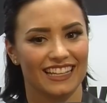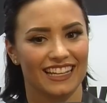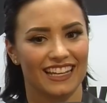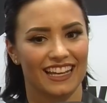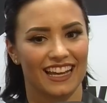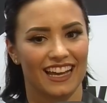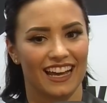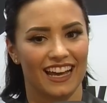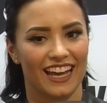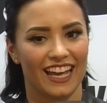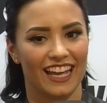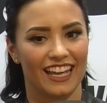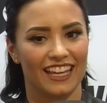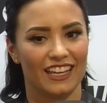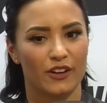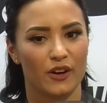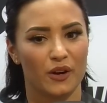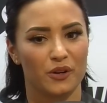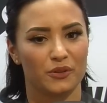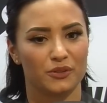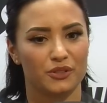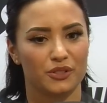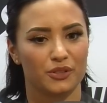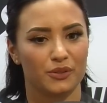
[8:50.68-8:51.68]
I
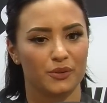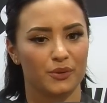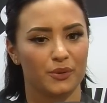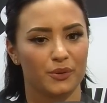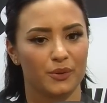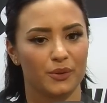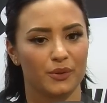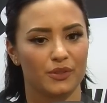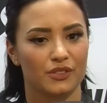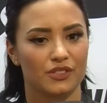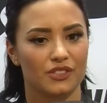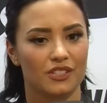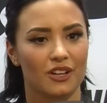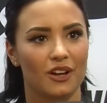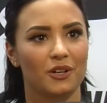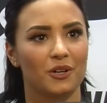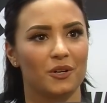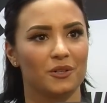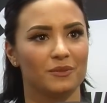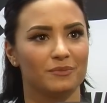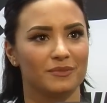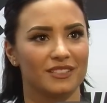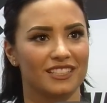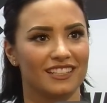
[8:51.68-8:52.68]
go to
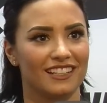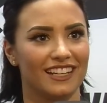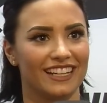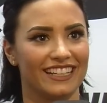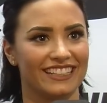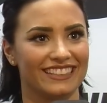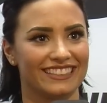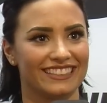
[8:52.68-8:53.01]
Stockholm tonight.